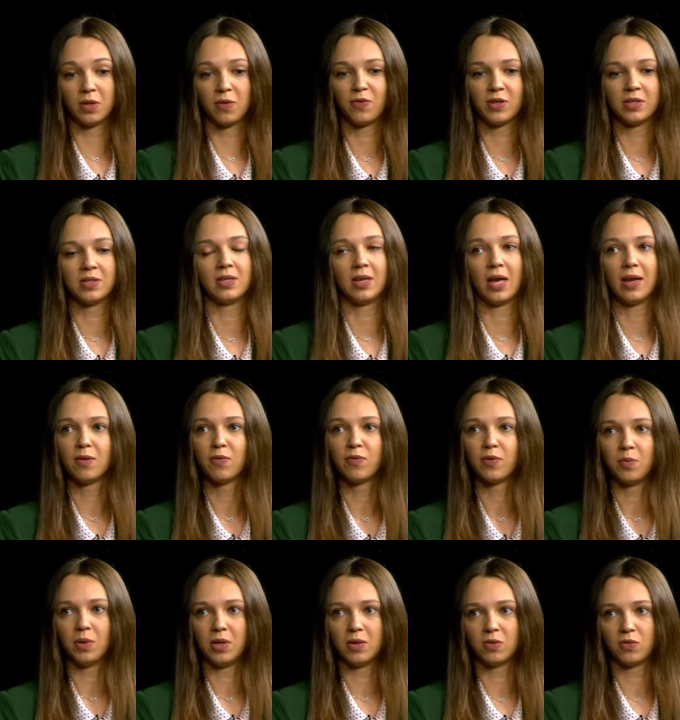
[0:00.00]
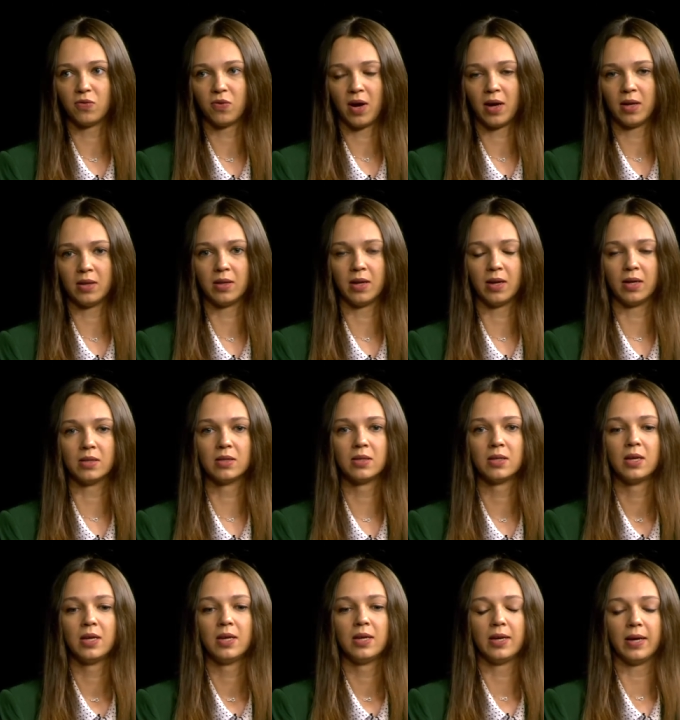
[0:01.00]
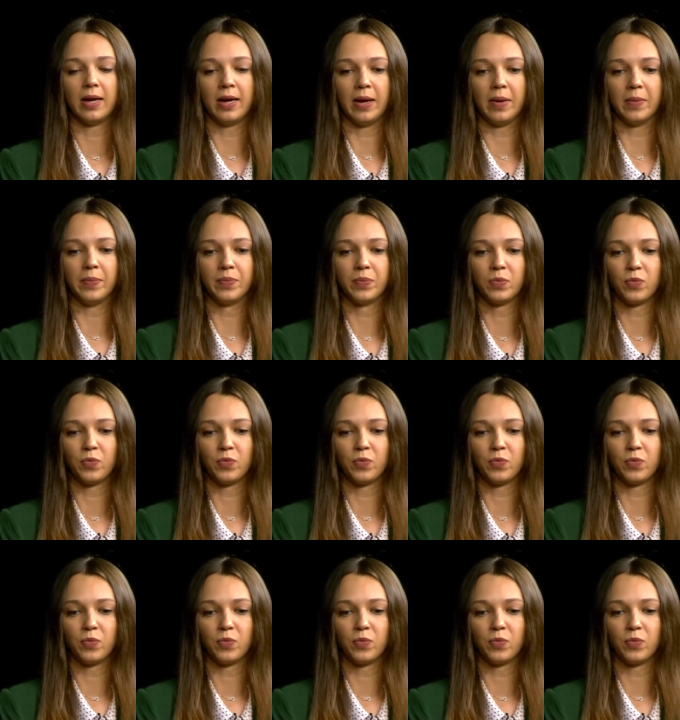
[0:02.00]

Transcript: fascinating for me to find that um,